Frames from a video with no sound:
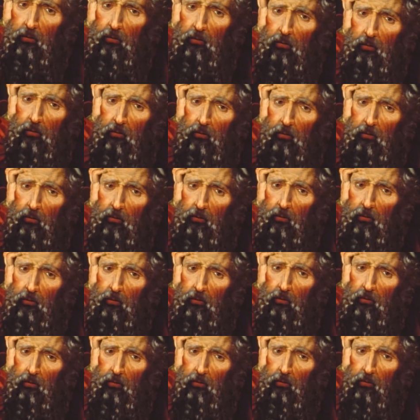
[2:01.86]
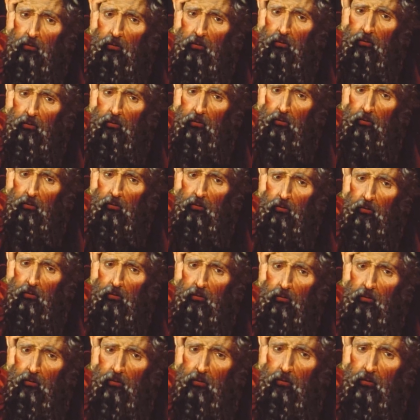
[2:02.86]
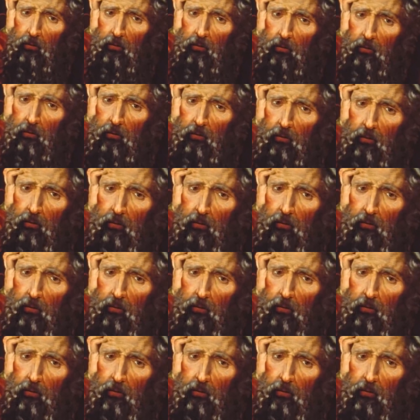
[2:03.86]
the uh, the Christian Bibles